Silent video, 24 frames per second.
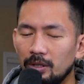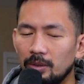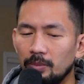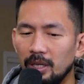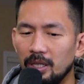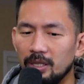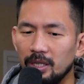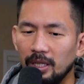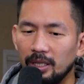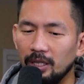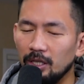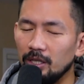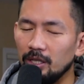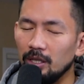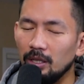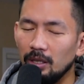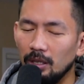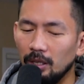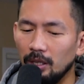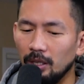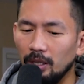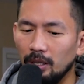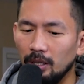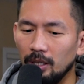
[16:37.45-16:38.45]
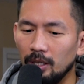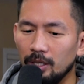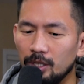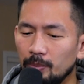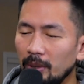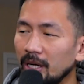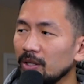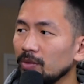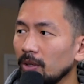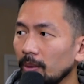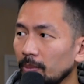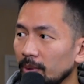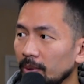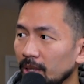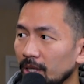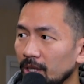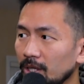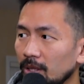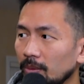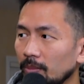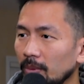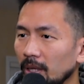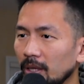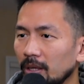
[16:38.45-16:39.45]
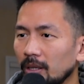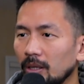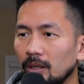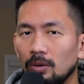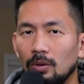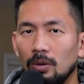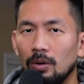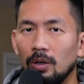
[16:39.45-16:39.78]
to me is like a spaced repetition method,